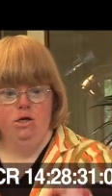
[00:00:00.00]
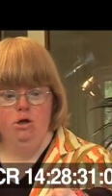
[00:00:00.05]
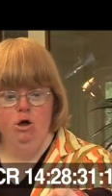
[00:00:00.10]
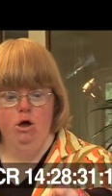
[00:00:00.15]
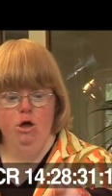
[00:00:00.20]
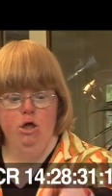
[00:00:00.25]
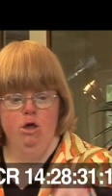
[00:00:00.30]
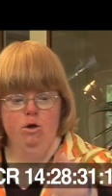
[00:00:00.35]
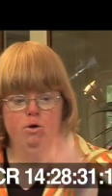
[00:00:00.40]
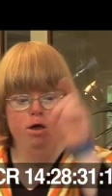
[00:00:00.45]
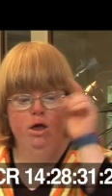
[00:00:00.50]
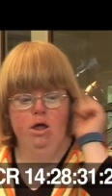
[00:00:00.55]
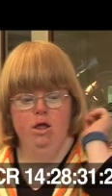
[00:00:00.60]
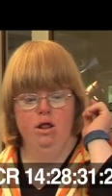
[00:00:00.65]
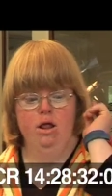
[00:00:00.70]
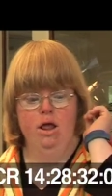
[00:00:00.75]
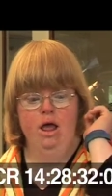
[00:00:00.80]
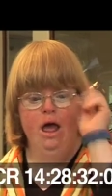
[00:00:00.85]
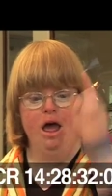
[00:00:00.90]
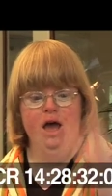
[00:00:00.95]
sure you eat
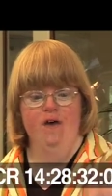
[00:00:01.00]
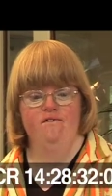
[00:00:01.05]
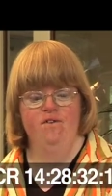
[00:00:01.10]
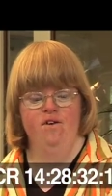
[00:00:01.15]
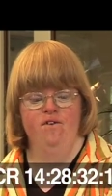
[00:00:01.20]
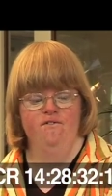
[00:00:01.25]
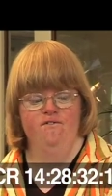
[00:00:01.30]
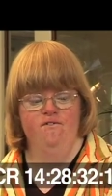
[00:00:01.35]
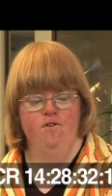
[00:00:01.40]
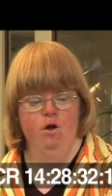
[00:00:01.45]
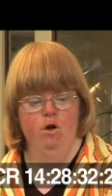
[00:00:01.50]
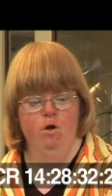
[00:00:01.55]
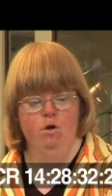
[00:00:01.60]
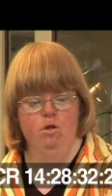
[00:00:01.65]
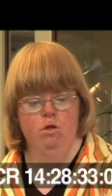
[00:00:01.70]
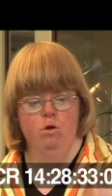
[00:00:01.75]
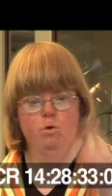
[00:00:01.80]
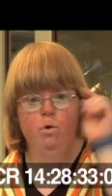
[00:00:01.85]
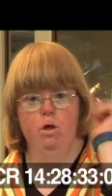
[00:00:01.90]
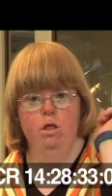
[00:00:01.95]
healthy
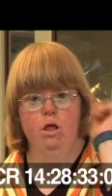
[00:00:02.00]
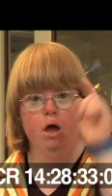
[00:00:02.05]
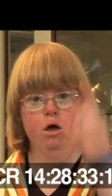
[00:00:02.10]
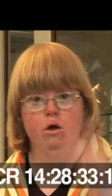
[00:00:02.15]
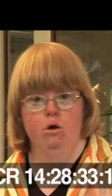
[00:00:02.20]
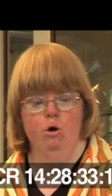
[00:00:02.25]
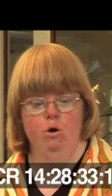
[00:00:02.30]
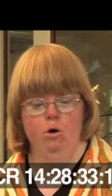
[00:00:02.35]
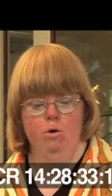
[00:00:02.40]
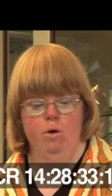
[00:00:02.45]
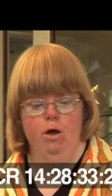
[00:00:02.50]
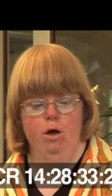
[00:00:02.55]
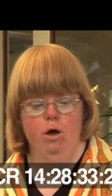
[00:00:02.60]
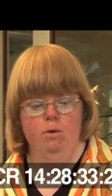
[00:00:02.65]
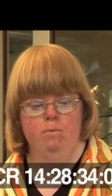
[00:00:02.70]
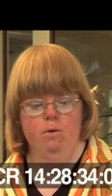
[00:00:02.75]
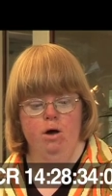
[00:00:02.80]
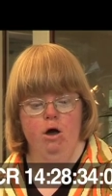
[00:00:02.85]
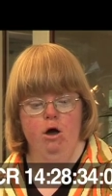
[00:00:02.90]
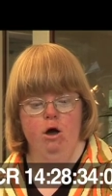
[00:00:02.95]
food when I go away
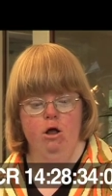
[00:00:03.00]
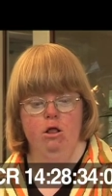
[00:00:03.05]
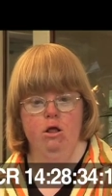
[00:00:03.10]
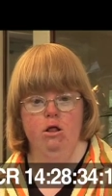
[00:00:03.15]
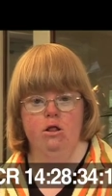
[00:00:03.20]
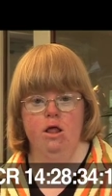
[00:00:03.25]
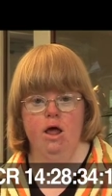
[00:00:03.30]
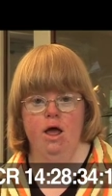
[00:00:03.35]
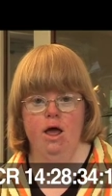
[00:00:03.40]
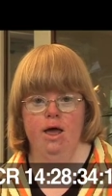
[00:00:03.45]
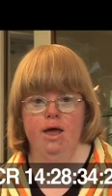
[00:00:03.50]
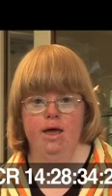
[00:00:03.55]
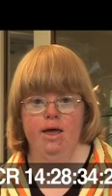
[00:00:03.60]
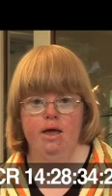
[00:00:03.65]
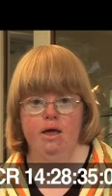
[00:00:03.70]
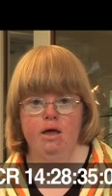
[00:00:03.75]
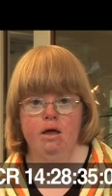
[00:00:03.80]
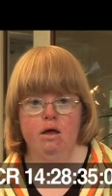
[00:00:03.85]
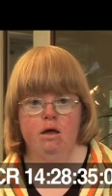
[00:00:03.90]
on my holiday.